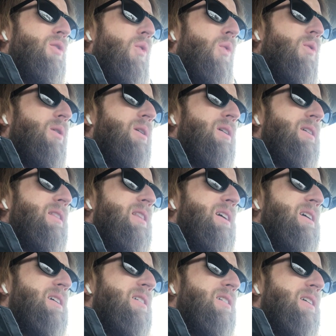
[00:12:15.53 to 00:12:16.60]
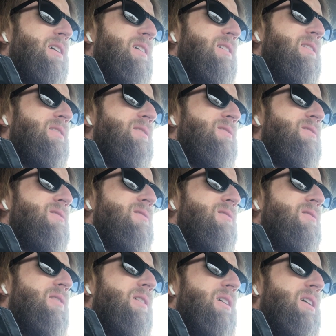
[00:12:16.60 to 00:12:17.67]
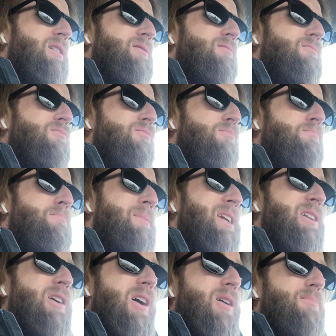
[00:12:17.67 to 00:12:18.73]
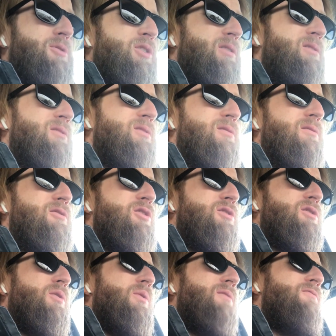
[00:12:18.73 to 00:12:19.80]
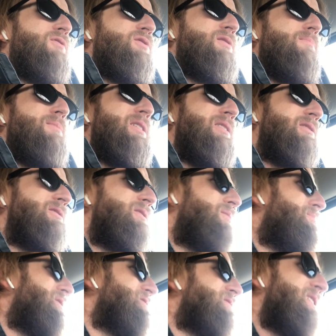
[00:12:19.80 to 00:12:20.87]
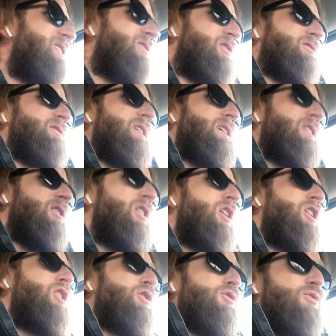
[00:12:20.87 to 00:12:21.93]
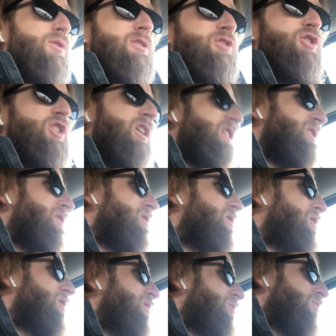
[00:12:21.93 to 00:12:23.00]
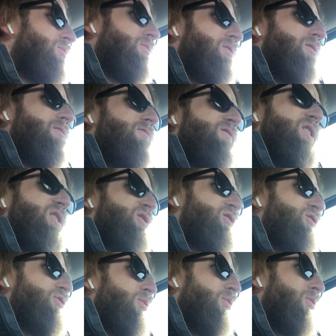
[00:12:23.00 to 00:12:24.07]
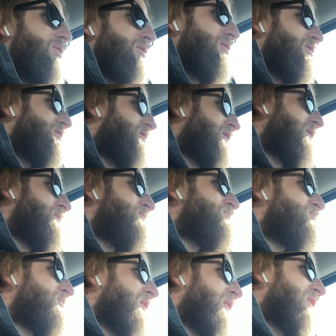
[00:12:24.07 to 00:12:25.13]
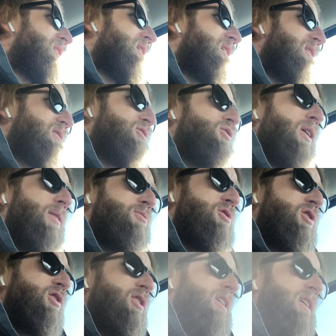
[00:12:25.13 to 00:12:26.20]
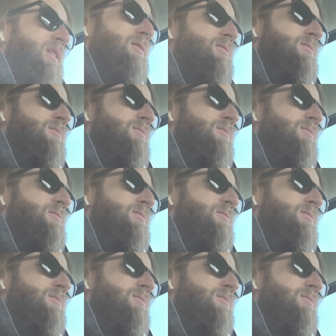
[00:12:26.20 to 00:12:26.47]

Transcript: Or there is meat options, just going for something a little bit leaner, like grilled chicken or fish or ground turkey.